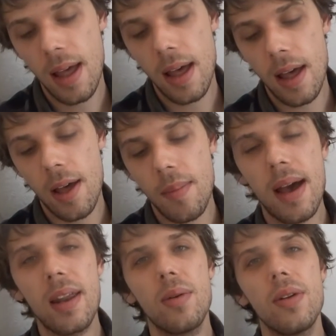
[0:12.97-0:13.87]
um,
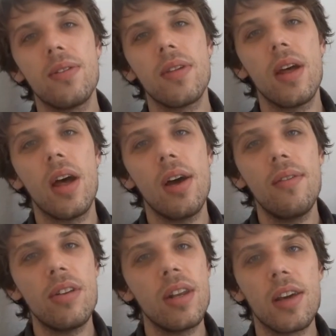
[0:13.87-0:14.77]
and it was uh,
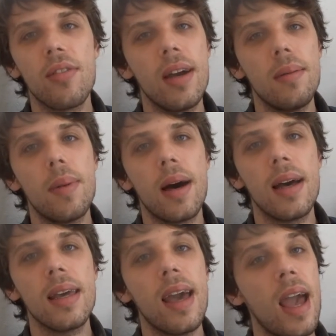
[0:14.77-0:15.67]
originally created
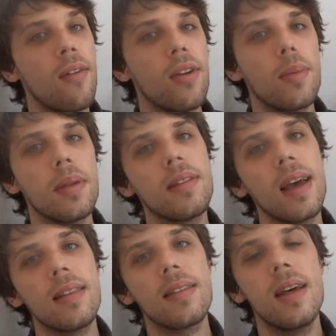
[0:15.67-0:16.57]
by Ariel
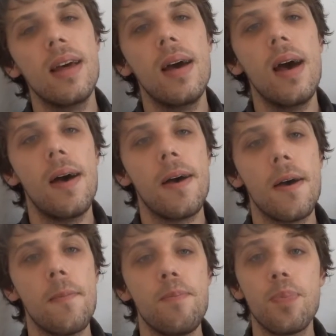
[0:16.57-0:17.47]
Bissett.
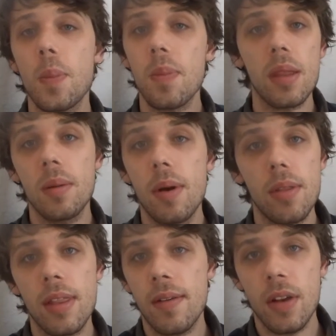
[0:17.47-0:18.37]
Um, both
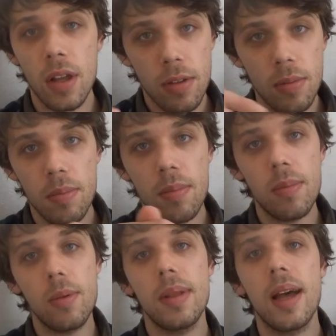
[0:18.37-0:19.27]
of their videos
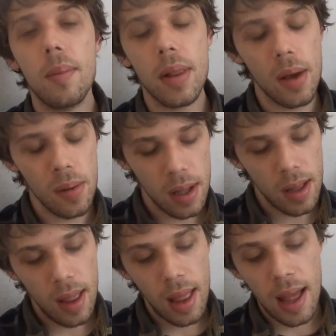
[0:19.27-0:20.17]
will be down below.
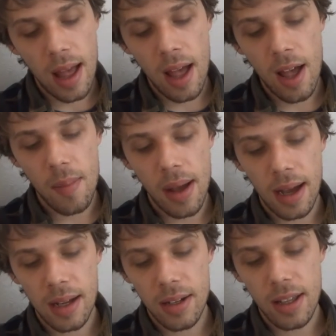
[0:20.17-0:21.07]
Um,
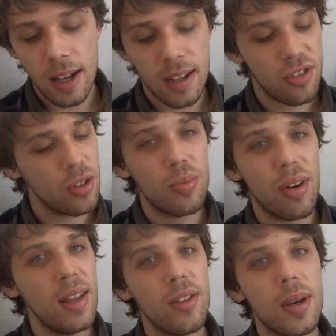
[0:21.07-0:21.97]
and yeah, let's jump
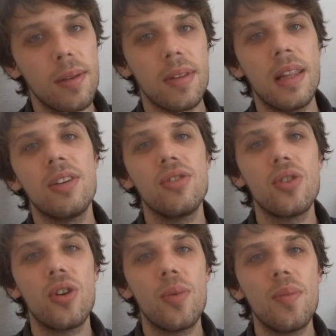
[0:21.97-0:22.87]
right into it. It's a nice
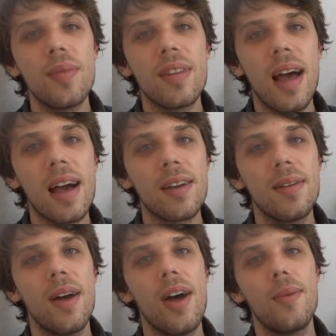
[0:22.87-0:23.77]
short tag,
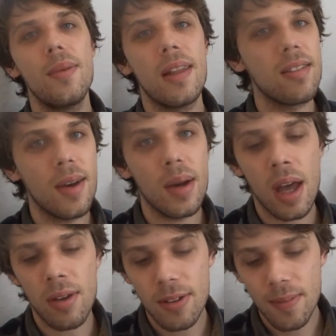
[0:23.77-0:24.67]
uh, let's see how it
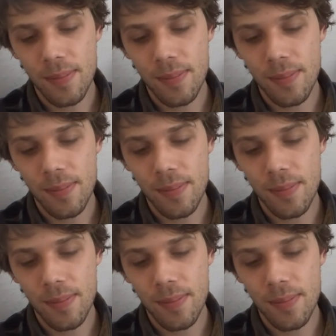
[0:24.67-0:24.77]
goes.